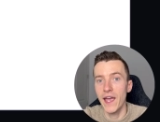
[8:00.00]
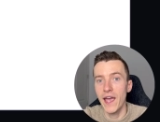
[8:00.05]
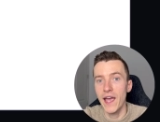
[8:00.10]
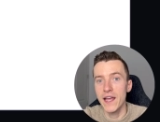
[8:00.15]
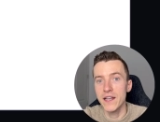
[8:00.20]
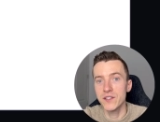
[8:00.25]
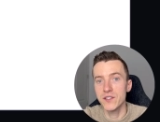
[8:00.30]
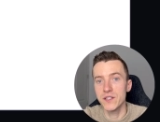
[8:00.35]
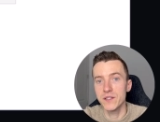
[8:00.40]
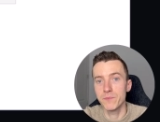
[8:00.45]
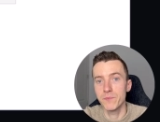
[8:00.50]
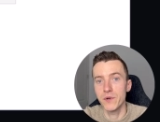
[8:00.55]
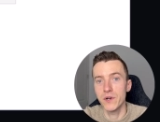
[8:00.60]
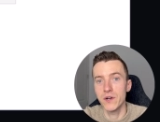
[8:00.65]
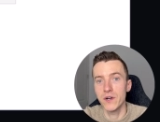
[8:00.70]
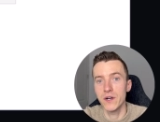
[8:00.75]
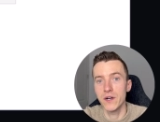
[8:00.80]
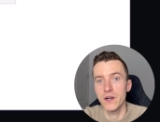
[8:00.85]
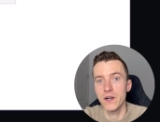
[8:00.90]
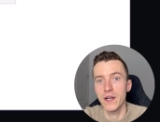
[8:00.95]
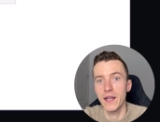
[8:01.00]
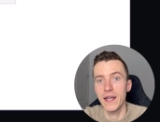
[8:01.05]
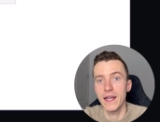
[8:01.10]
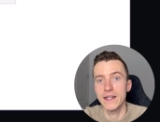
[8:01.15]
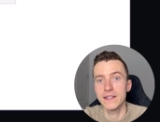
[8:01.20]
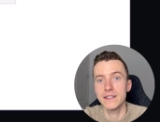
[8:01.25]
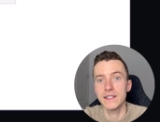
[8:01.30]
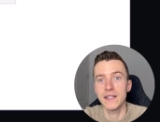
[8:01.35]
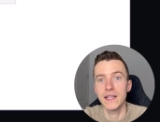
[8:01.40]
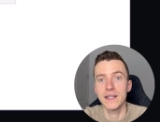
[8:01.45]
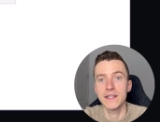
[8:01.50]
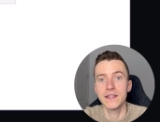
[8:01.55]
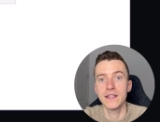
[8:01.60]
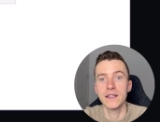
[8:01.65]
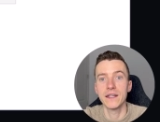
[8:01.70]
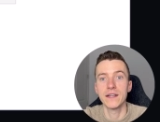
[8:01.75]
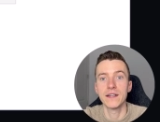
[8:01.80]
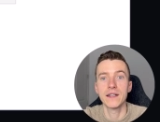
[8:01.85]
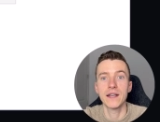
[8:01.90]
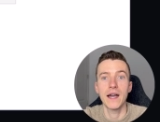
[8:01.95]
address bar and select
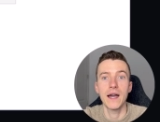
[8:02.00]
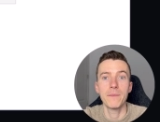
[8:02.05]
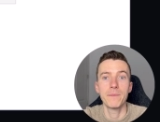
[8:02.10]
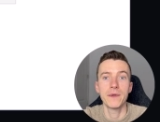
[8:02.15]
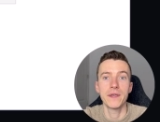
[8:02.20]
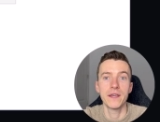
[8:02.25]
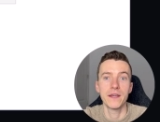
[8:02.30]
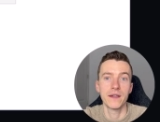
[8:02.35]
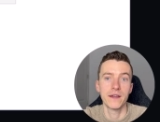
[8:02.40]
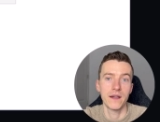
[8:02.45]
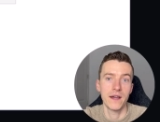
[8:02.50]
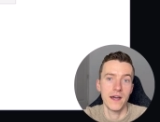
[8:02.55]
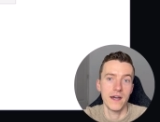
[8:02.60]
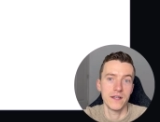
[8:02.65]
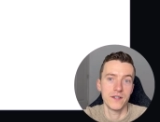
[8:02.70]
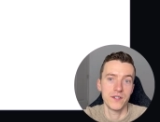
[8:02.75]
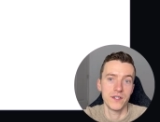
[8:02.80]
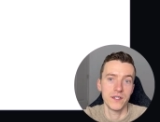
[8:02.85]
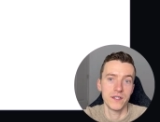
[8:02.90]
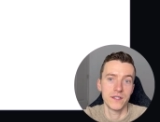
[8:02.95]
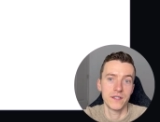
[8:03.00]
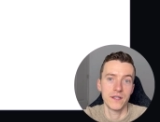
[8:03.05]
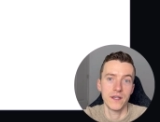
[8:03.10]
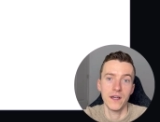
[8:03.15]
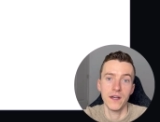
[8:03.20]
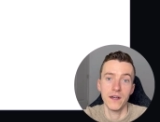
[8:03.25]
the copy address